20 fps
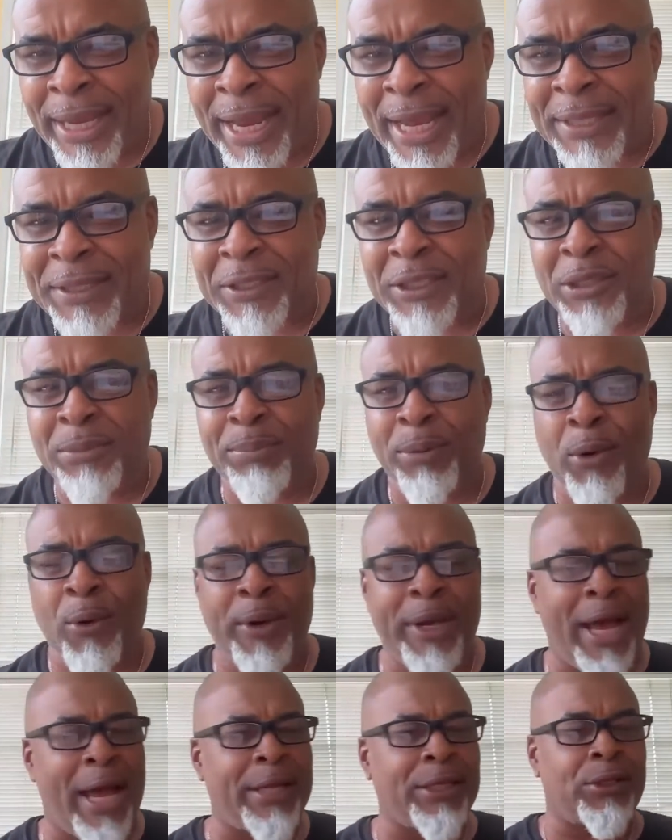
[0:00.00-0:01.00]
Anthony
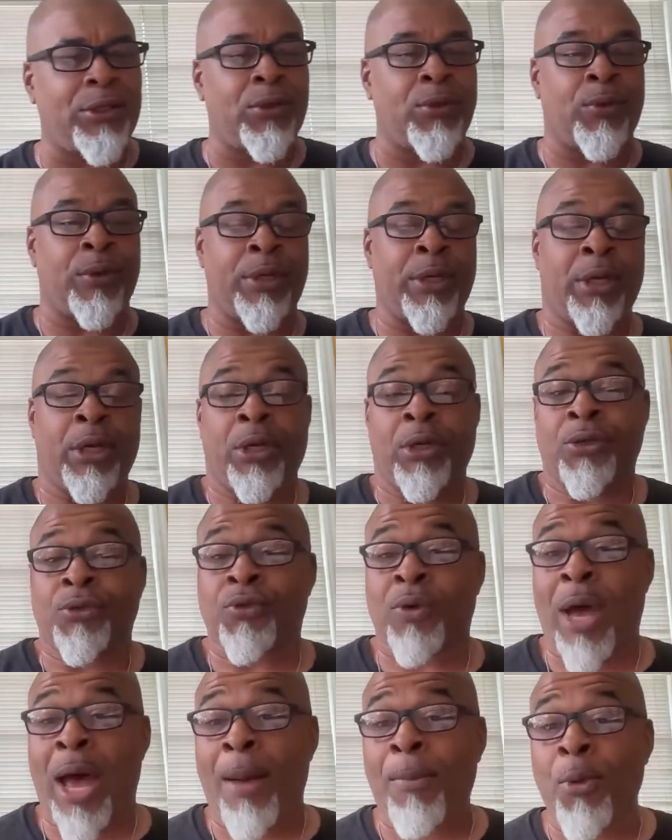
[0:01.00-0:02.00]
boy, how you doing?
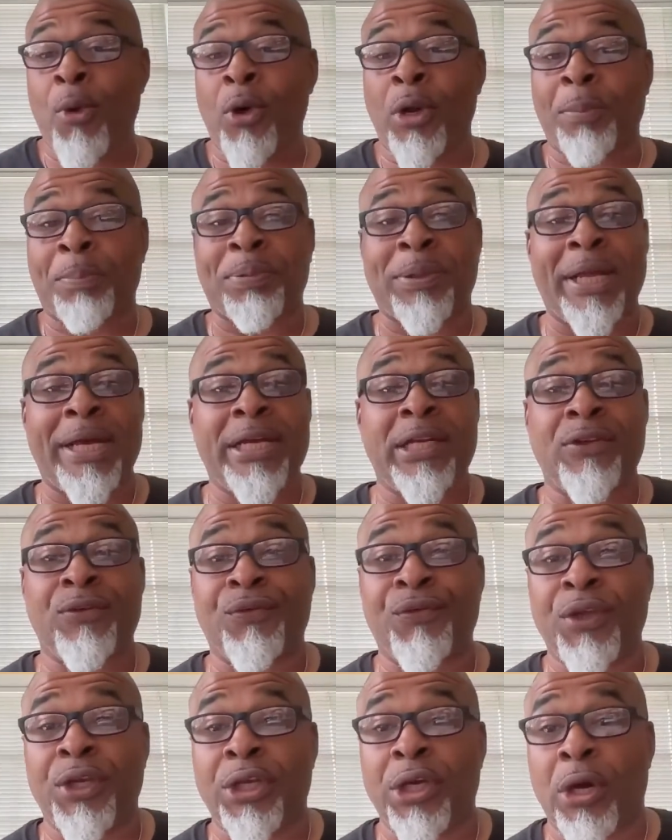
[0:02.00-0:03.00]
So I'm going to play this
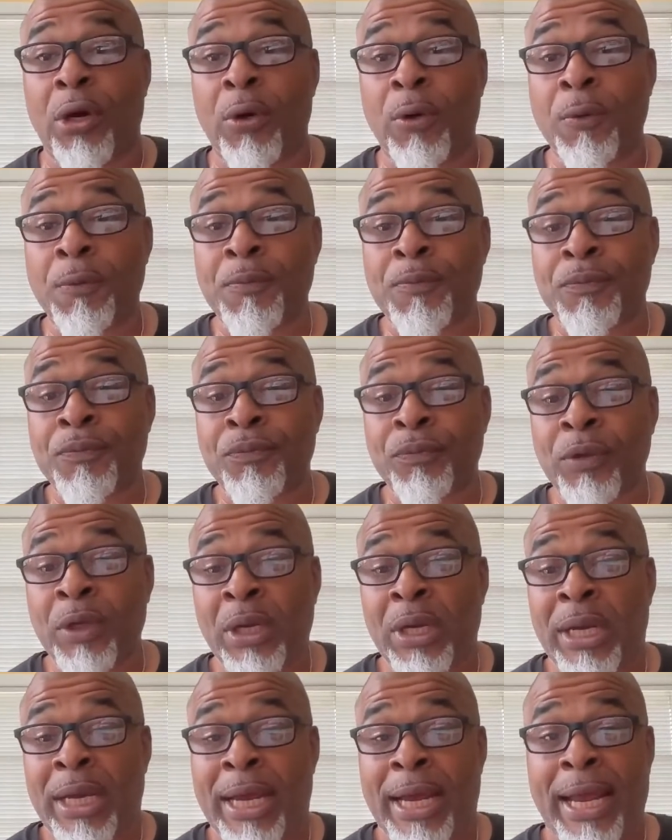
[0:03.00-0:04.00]
video,
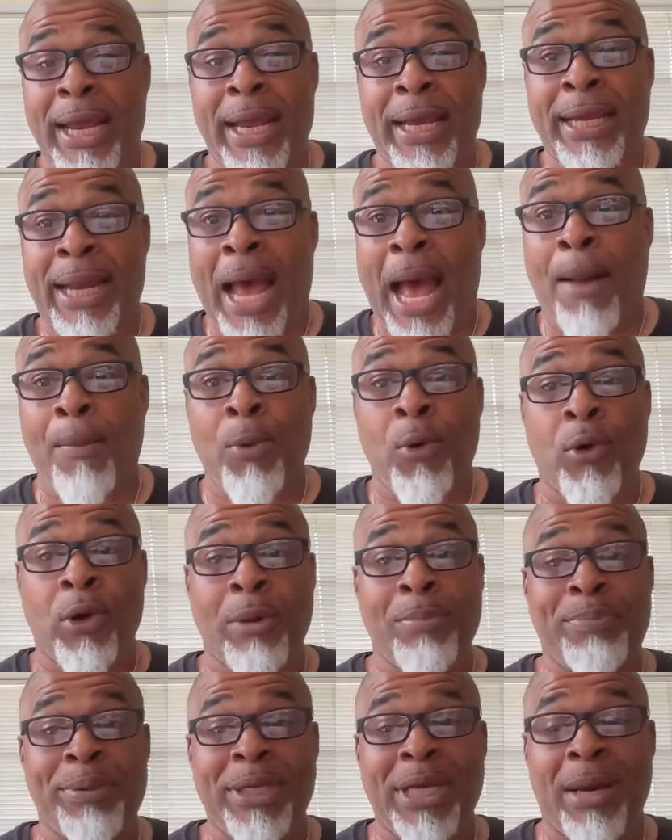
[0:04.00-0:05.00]
and I'm
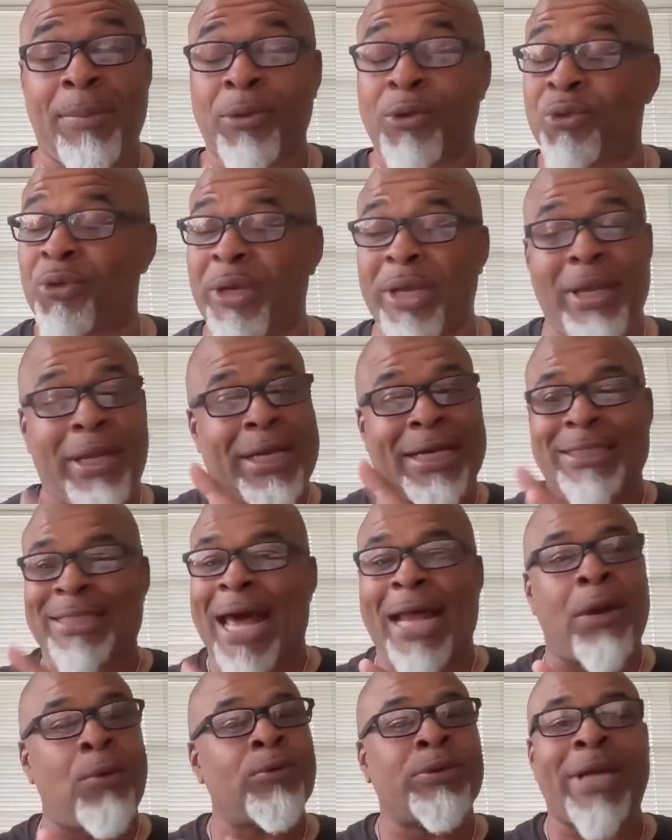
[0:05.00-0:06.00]
going to be able to
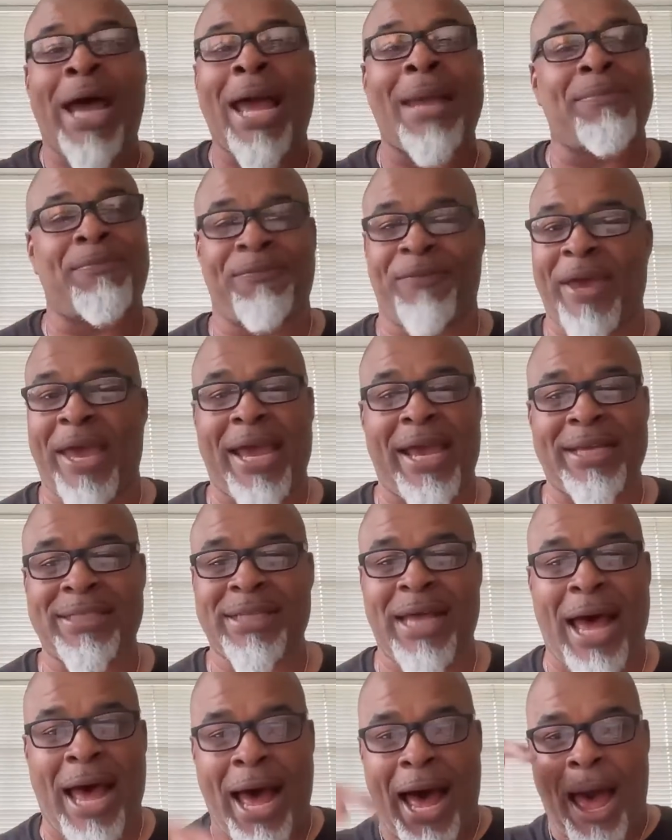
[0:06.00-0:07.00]
because I don't type
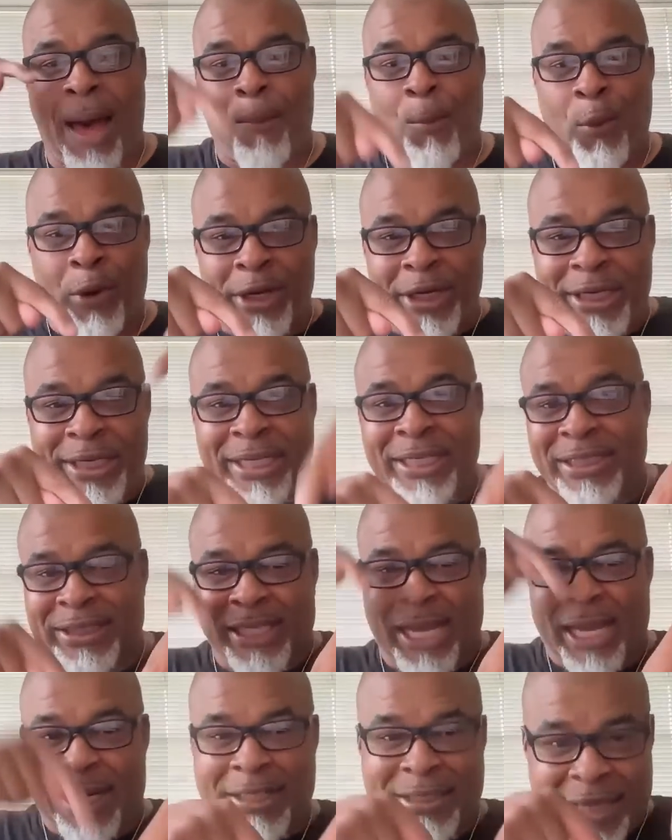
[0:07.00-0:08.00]
fast. I, I'm one of these
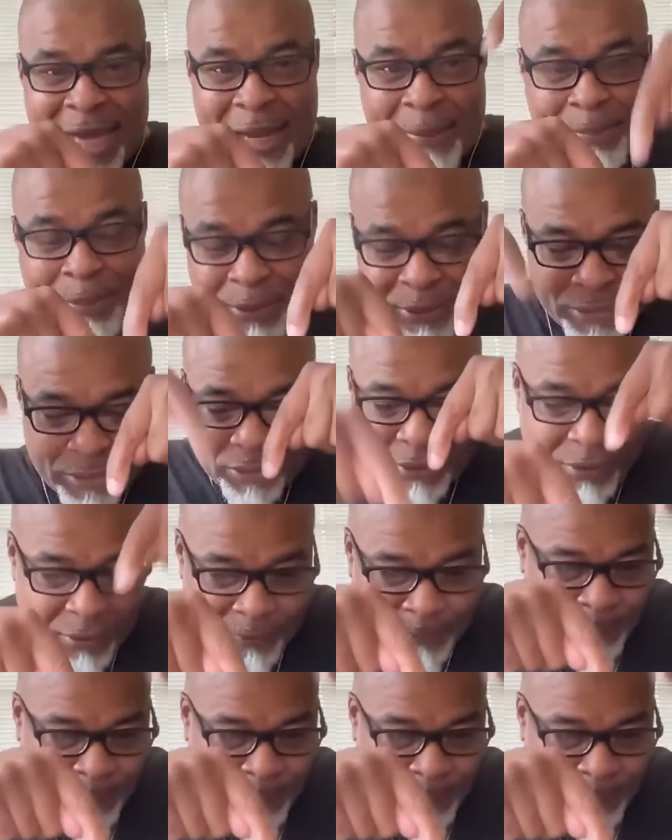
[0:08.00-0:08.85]
kind of typers.